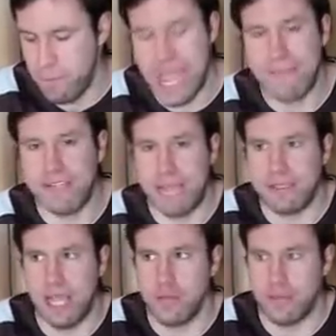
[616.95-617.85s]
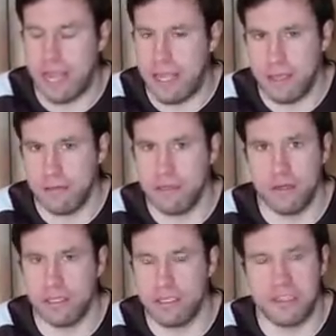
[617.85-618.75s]
have James Ellsworth in it.
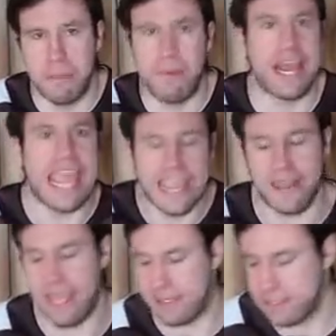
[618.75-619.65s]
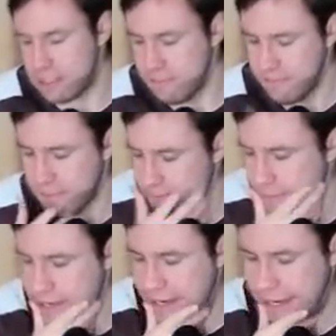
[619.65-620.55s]
Those stupid idiots.
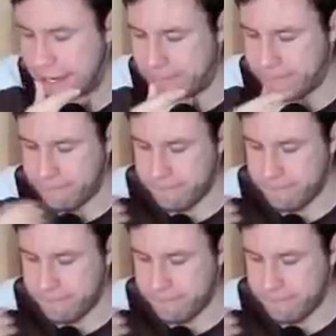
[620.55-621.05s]
So